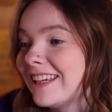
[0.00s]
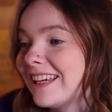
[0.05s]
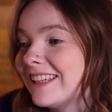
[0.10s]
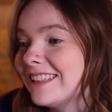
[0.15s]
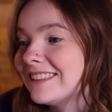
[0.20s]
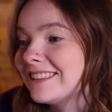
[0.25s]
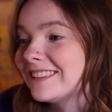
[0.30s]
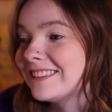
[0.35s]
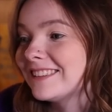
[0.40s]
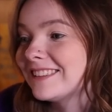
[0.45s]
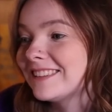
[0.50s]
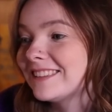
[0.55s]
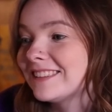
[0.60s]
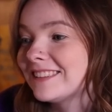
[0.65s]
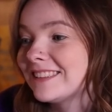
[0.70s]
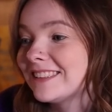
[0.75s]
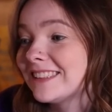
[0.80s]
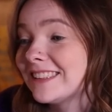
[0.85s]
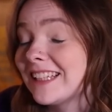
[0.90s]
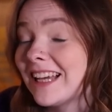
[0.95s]
it's
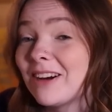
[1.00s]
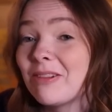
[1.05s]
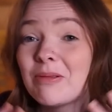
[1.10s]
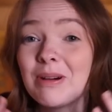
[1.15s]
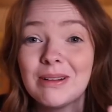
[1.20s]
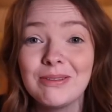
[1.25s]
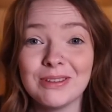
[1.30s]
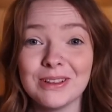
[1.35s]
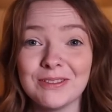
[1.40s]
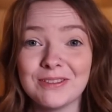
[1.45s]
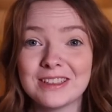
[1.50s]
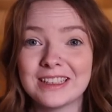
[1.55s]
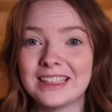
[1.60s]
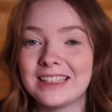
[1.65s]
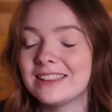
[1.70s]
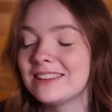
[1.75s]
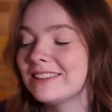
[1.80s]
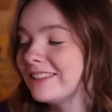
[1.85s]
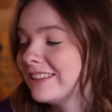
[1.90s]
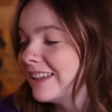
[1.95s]

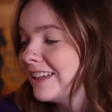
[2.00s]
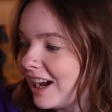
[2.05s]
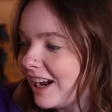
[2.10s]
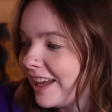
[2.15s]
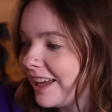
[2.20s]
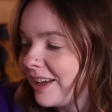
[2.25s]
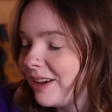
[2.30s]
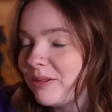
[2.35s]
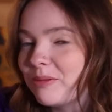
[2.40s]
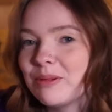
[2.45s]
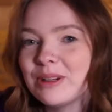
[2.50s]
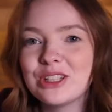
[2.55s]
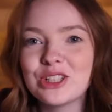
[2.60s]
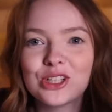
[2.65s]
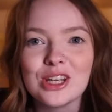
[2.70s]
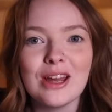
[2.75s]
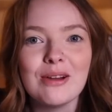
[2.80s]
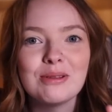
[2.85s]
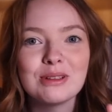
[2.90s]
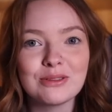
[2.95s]
1:15. I wished
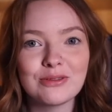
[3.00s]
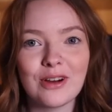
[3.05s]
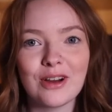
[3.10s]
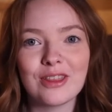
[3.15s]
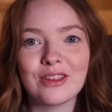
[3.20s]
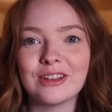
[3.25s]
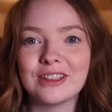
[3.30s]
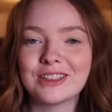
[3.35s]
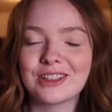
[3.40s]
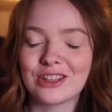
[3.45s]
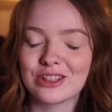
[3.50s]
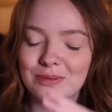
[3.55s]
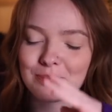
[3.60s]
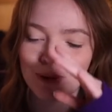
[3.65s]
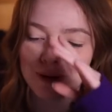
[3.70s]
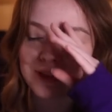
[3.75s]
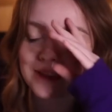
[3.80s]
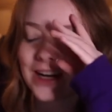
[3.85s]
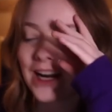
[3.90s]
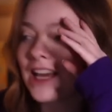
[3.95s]
I was farther into this
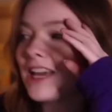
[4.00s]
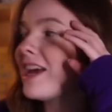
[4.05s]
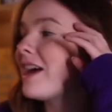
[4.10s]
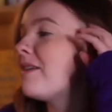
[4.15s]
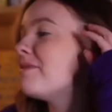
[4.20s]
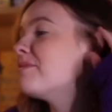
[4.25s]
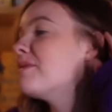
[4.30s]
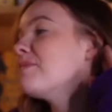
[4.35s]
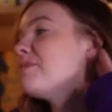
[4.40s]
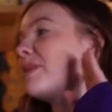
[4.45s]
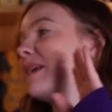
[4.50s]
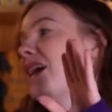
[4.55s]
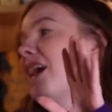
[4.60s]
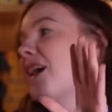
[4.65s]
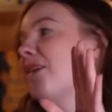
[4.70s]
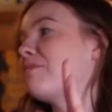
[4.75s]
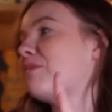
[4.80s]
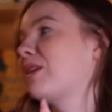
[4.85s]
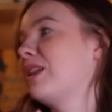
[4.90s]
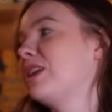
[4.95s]
book than I am, but I
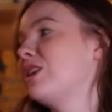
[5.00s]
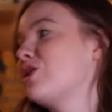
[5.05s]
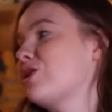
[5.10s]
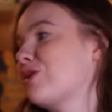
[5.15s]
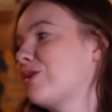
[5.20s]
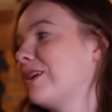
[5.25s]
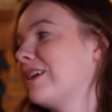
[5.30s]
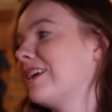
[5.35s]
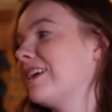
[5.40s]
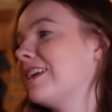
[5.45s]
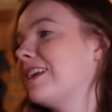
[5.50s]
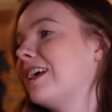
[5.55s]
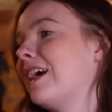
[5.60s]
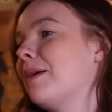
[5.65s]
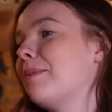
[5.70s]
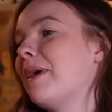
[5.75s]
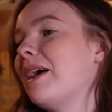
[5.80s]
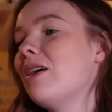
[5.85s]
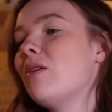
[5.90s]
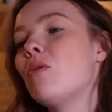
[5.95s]
am really enjoying it.
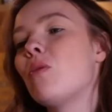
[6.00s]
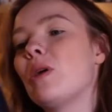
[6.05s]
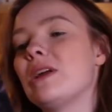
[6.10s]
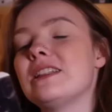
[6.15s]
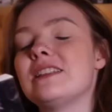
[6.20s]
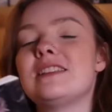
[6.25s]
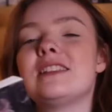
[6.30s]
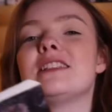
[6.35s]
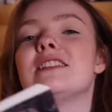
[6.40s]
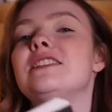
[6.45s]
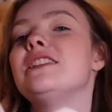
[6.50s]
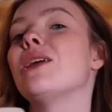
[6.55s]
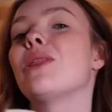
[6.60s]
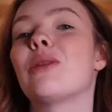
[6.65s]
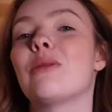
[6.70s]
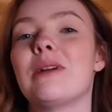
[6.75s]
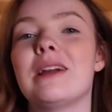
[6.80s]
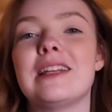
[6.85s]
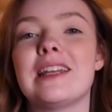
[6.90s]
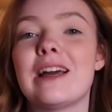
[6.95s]
I'm at
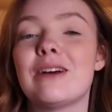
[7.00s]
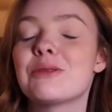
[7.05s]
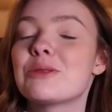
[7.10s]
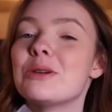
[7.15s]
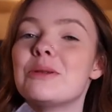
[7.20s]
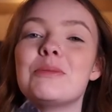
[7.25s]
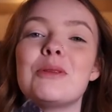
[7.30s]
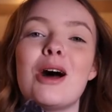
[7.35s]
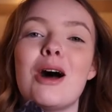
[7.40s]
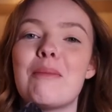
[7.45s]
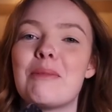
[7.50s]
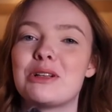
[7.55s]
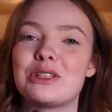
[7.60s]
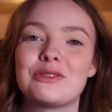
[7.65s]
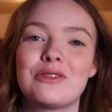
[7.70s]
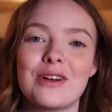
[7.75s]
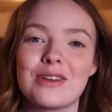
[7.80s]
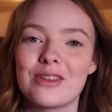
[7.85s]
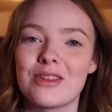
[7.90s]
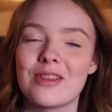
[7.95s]
1:63 now, so I'm not much
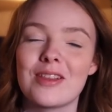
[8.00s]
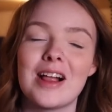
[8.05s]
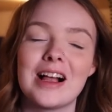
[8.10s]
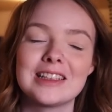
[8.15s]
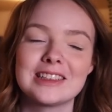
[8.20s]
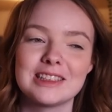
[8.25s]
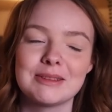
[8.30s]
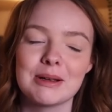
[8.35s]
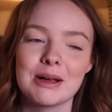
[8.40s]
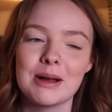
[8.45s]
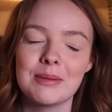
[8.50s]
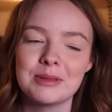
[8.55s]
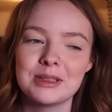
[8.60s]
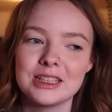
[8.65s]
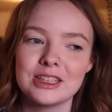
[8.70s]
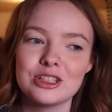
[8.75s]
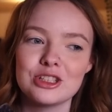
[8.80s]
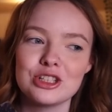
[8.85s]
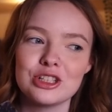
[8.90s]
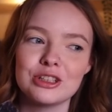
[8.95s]
farther than the last time I updated